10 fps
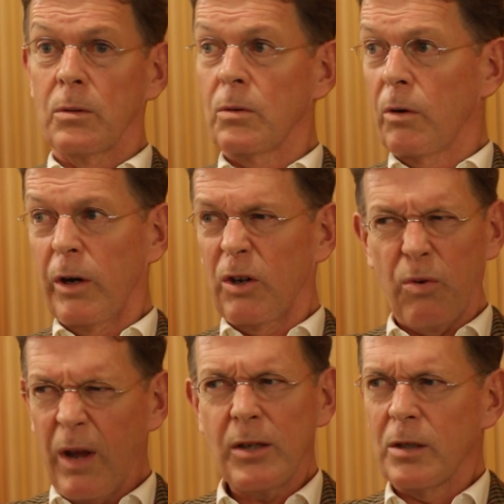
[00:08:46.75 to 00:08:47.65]
who are
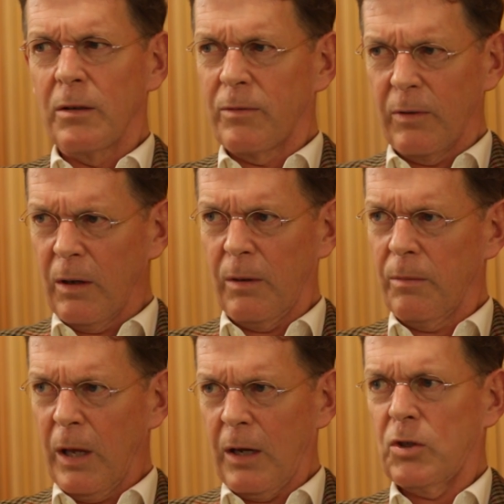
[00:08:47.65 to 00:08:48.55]
creative,
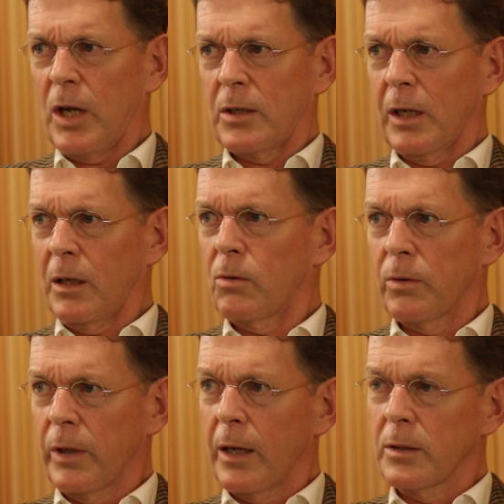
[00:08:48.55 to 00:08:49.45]
energetic,
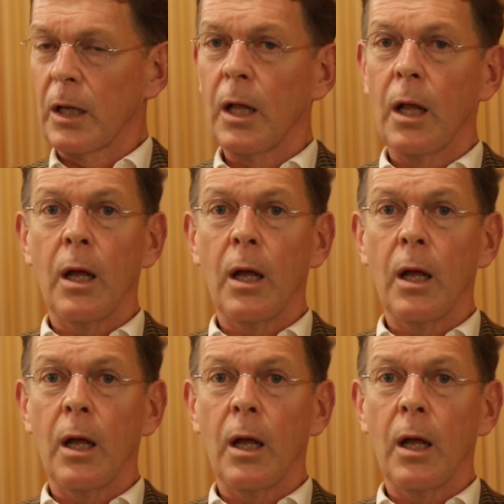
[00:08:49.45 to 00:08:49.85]
and all that,